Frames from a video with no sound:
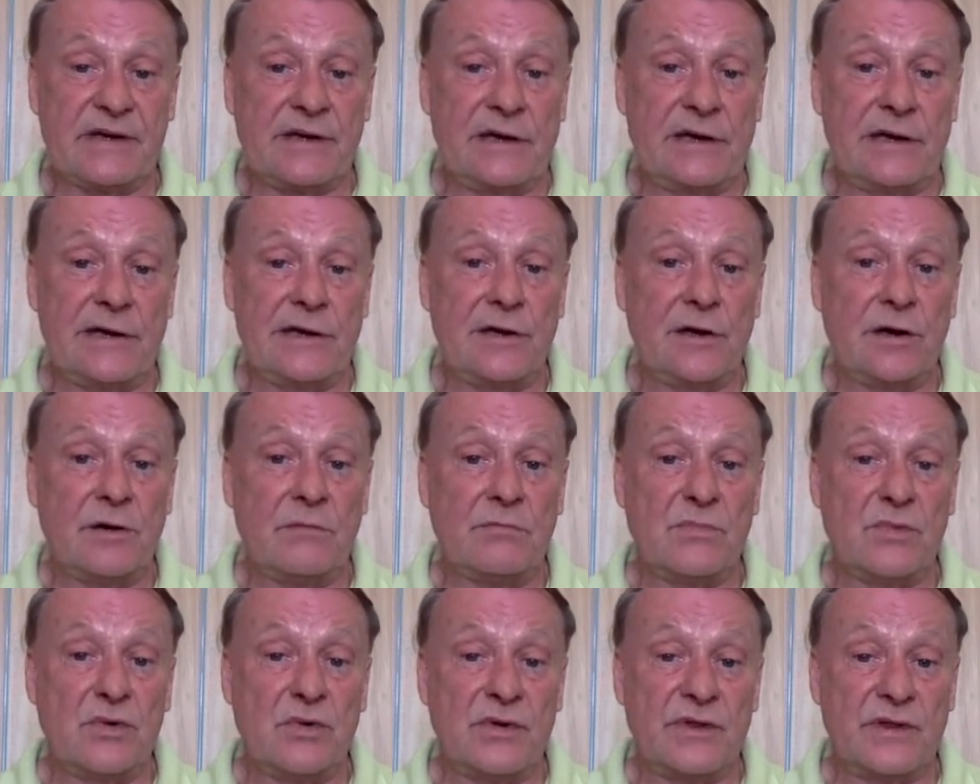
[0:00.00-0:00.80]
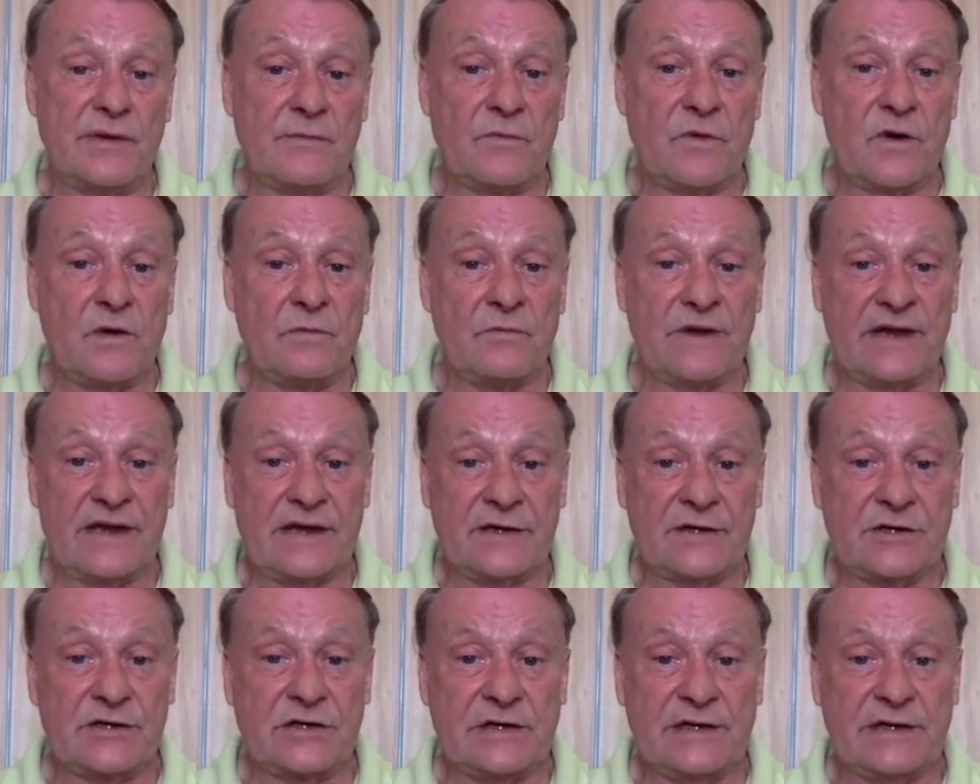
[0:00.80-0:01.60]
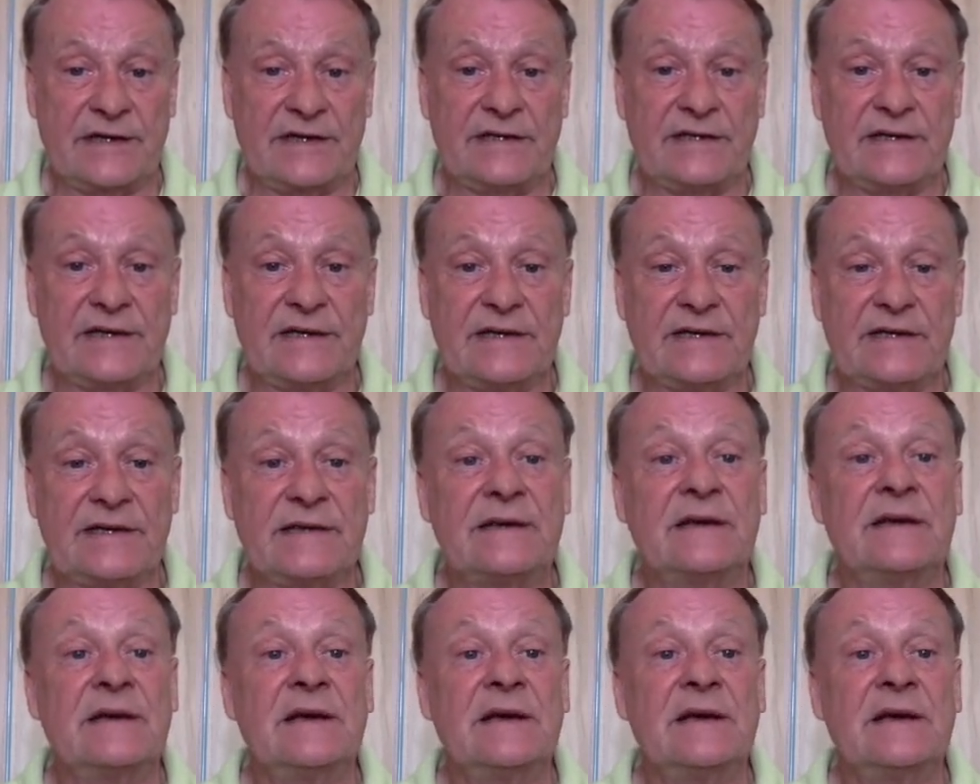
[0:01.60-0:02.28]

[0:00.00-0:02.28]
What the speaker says: lot more than what we actually did.